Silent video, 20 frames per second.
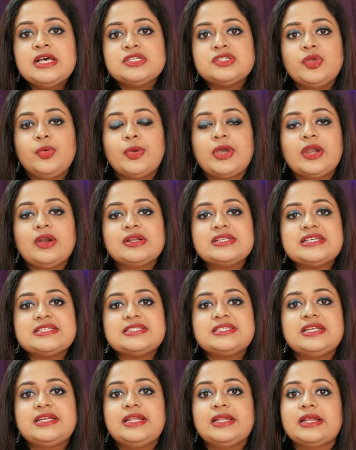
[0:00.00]
so you cannot
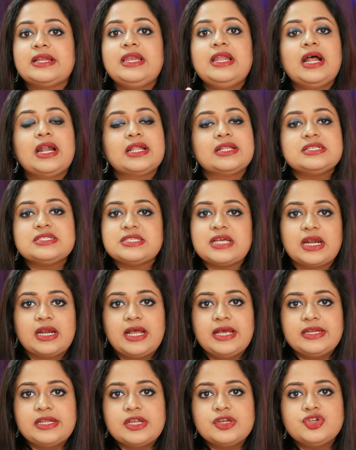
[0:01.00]
just sit directly under the
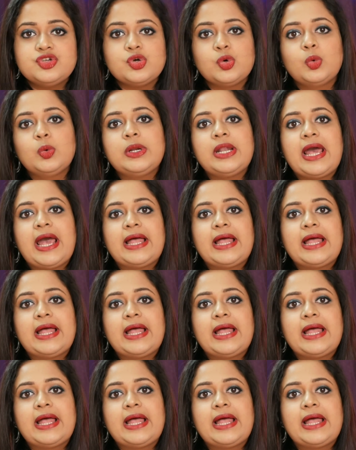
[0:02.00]
sunlight and shoot,